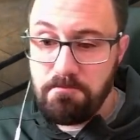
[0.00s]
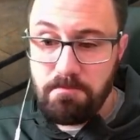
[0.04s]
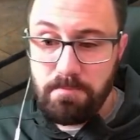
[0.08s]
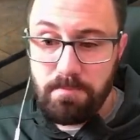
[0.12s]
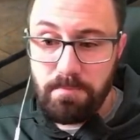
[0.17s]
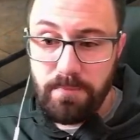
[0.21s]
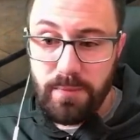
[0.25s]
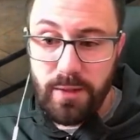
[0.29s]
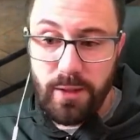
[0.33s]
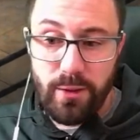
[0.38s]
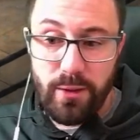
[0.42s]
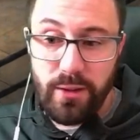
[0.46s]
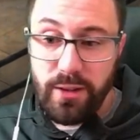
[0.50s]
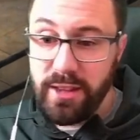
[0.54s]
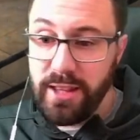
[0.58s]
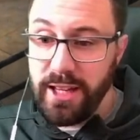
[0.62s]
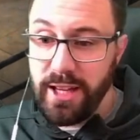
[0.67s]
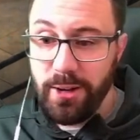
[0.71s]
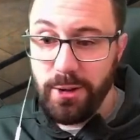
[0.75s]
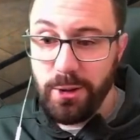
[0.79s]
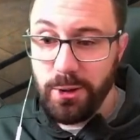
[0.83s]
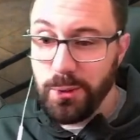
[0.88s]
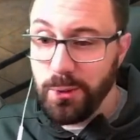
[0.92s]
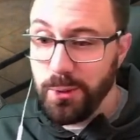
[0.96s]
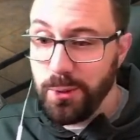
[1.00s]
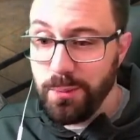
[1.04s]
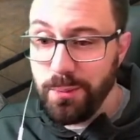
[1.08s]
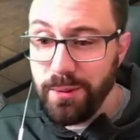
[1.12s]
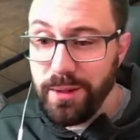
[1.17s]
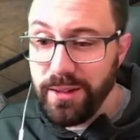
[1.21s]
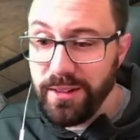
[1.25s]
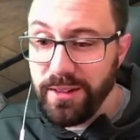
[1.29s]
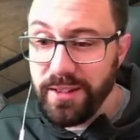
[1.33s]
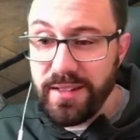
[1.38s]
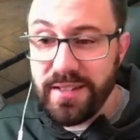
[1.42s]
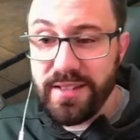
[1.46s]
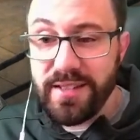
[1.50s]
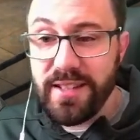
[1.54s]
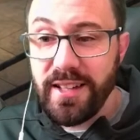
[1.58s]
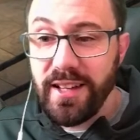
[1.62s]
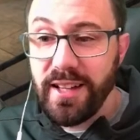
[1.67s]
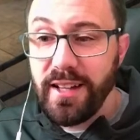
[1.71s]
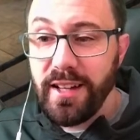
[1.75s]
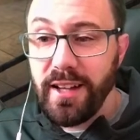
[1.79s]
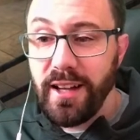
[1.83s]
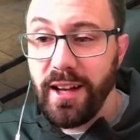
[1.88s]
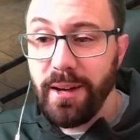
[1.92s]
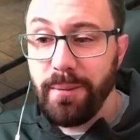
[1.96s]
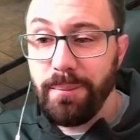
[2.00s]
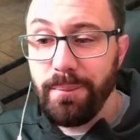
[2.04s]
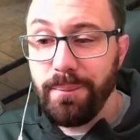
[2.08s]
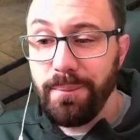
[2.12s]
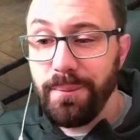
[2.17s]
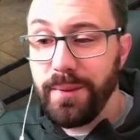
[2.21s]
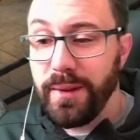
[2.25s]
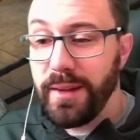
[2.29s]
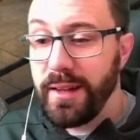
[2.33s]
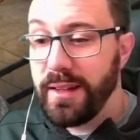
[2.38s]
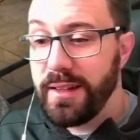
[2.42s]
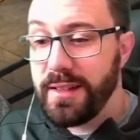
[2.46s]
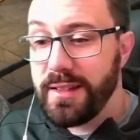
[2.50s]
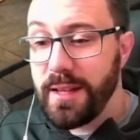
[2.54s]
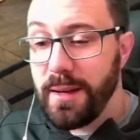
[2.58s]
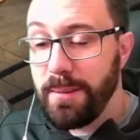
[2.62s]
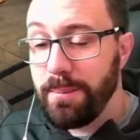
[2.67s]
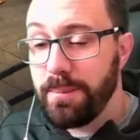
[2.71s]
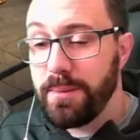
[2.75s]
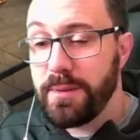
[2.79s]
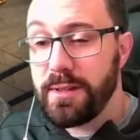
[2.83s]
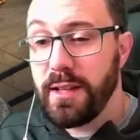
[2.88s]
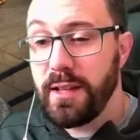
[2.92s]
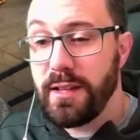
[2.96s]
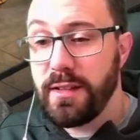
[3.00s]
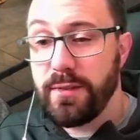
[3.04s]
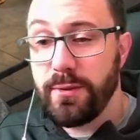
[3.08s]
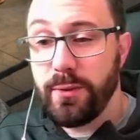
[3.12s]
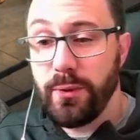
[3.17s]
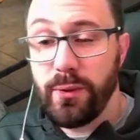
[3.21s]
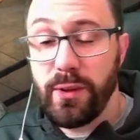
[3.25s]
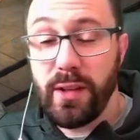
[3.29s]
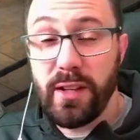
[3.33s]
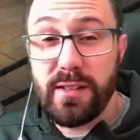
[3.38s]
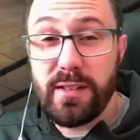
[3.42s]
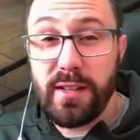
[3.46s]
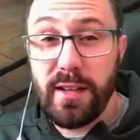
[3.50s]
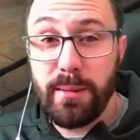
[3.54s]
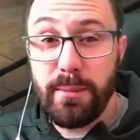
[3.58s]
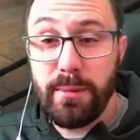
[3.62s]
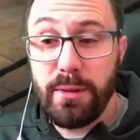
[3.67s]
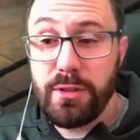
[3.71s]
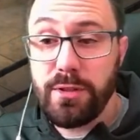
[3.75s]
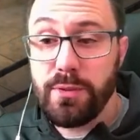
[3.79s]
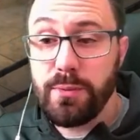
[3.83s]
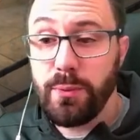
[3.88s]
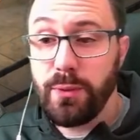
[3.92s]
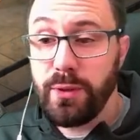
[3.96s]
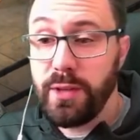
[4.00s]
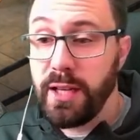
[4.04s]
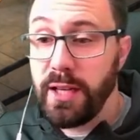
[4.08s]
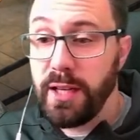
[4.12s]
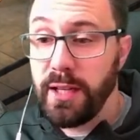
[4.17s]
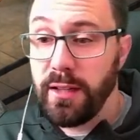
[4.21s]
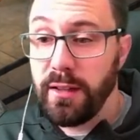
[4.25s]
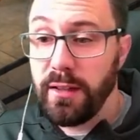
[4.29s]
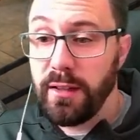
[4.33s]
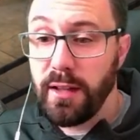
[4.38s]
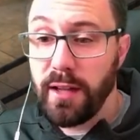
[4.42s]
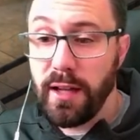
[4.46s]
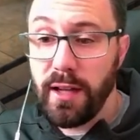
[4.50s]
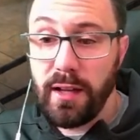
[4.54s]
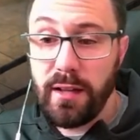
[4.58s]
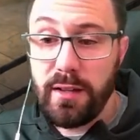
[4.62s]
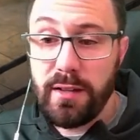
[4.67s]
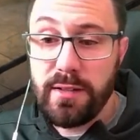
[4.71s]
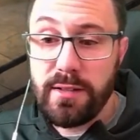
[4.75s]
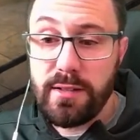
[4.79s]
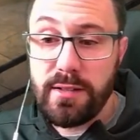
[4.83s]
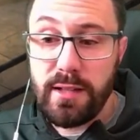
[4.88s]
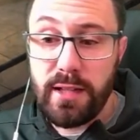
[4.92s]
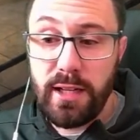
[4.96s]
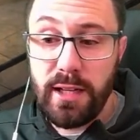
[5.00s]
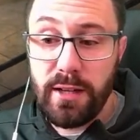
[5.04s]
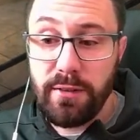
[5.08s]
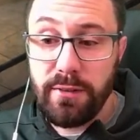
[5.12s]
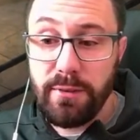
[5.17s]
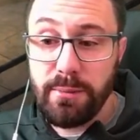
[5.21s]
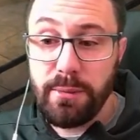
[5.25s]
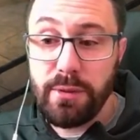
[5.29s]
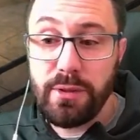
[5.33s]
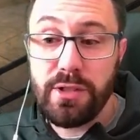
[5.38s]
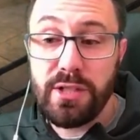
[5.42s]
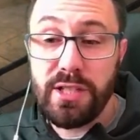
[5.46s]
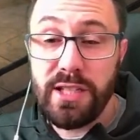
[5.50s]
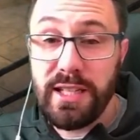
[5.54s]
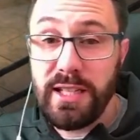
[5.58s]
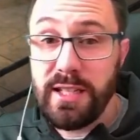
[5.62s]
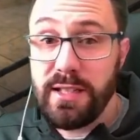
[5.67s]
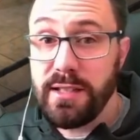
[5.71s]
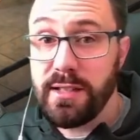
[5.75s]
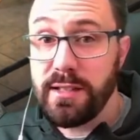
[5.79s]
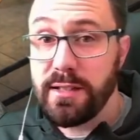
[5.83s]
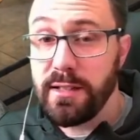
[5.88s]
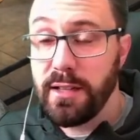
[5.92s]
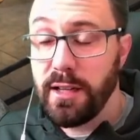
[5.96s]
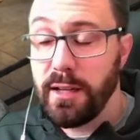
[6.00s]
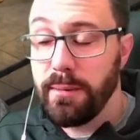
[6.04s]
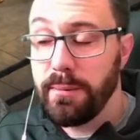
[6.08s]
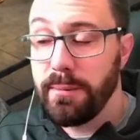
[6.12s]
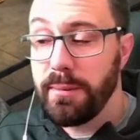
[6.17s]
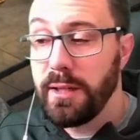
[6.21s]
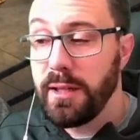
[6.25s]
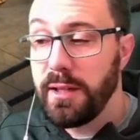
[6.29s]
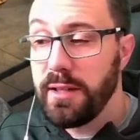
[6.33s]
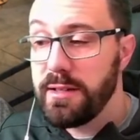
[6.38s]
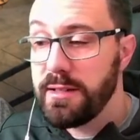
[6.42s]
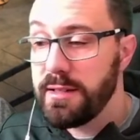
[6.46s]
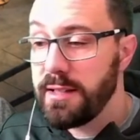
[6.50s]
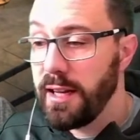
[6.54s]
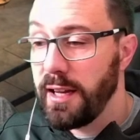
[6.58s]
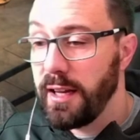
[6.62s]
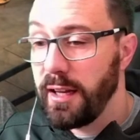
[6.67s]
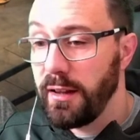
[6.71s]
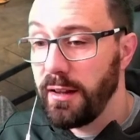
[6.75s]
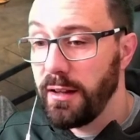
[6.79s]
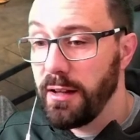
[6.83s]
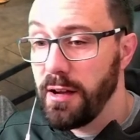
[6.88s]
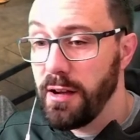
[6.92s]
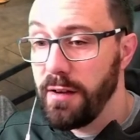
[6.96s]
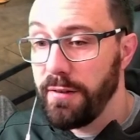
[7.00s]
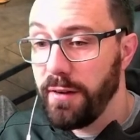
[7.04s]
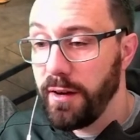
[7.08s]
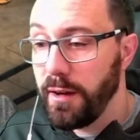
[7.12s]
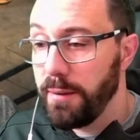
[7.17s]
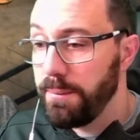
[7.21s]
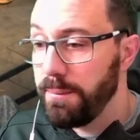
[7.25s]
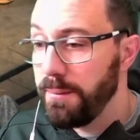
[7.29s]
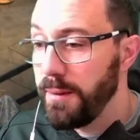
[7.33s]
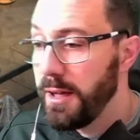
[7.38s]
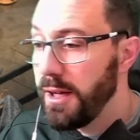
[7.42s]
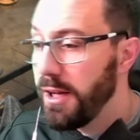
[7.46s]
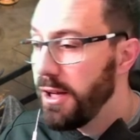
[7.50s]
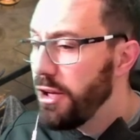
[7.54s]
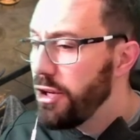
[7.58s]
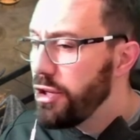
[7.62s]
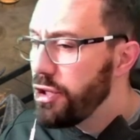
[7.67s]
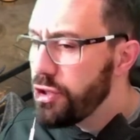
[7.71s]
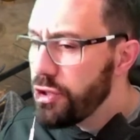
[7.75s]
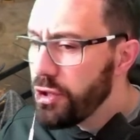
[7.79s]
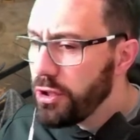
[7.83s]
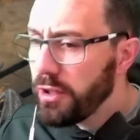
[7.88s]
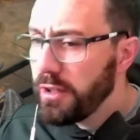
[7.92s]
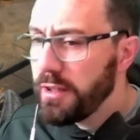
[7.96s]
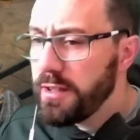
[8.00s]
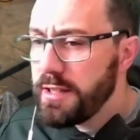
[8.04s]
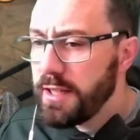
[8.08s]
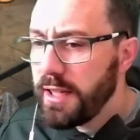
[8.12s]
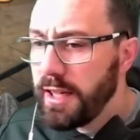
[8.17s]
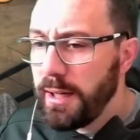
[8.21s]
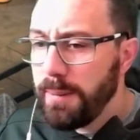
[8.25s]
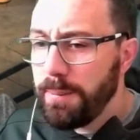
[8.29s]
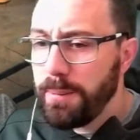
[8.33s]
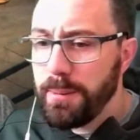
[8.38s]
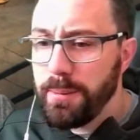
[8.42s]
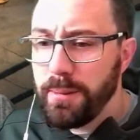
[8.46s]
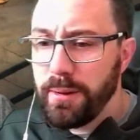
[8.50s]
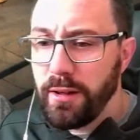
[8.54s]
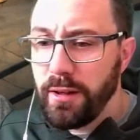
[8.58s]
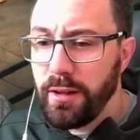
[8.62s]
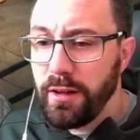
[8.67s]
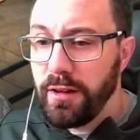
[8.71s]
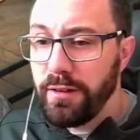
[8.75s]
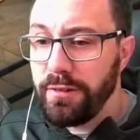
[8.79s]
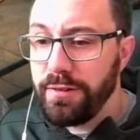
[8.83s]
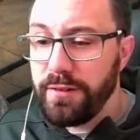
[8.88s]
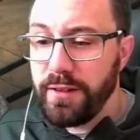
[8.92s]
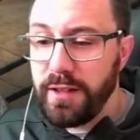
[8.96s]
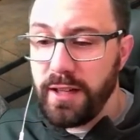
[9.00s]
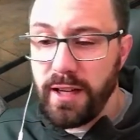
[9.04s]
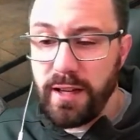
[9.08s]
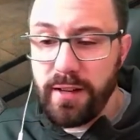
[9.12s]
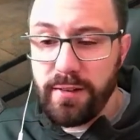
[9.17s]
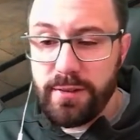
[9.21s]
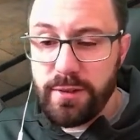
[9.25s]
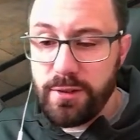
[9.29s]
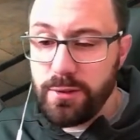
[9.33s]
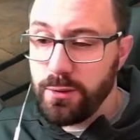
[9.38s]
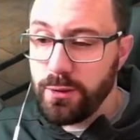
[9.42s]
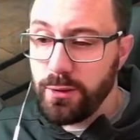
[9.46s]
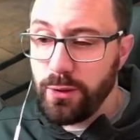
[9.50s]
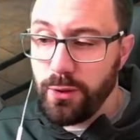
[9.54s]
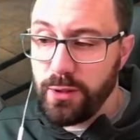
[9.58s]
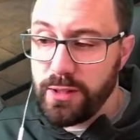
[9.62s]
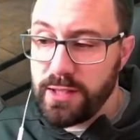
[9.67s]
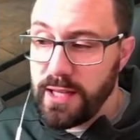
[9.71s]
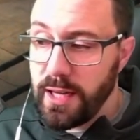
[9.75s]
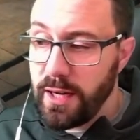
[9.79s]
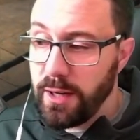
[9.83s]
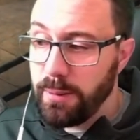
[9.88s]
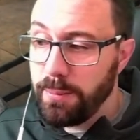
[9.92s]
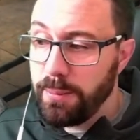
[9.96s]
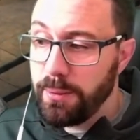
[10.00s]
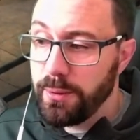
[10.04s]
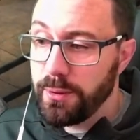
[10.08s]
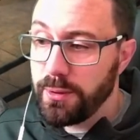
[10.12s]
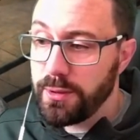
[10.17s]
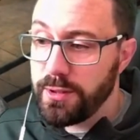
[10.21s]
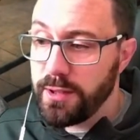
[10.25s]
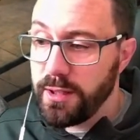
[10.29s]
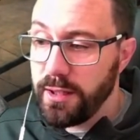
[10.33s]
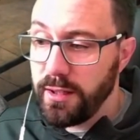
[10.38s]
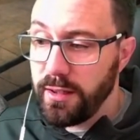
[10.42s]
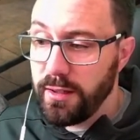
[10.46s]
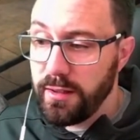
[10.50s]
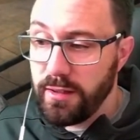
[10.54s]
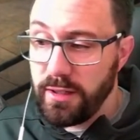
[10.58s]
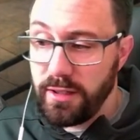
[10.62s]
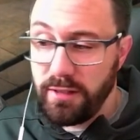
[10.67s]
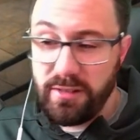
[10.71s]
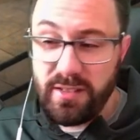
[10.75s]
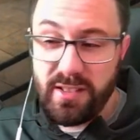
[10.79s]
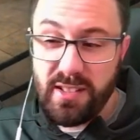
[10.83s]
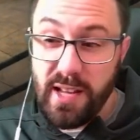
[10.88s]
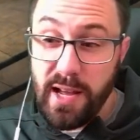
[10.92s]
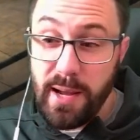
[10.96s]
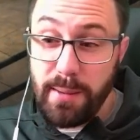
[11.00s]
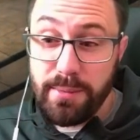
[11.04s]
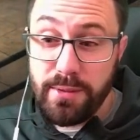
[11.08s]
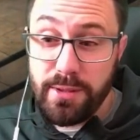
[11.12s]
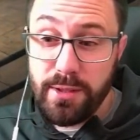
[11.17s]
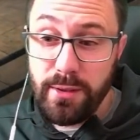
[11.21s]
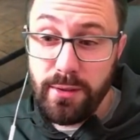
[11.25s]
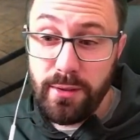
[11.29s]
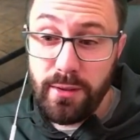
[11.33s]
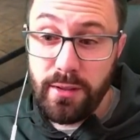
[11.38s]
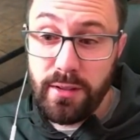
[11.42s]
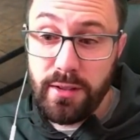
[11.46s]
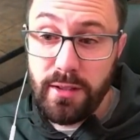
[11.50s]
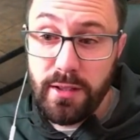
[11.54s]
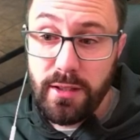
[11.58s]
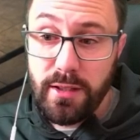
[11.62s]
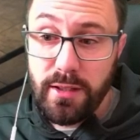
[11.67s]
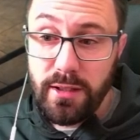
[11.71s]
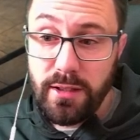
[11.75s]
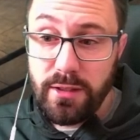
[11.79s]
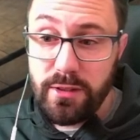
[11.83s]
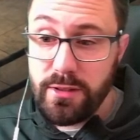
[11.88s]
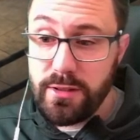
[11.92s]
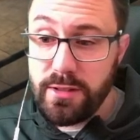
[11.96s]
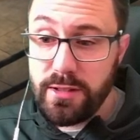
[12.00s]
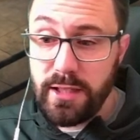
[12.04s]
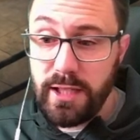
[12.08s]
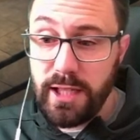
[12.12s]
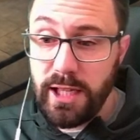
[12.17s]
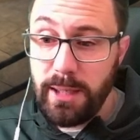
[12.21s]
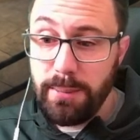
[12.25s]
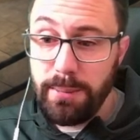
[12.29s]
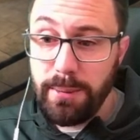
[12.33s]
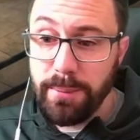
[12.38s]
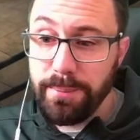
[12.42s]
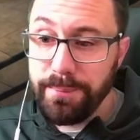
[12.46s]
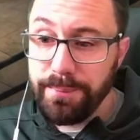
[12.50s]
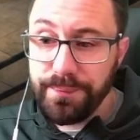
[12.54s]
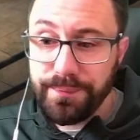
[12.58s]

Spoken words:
You know, Ethereal would be nice. 10% of all that damage would heal, and he'd have a much easier time staying alive. I'm struggling to keep him alive. You have to do a lot of teleporting, and he'll snap to you just to keep him.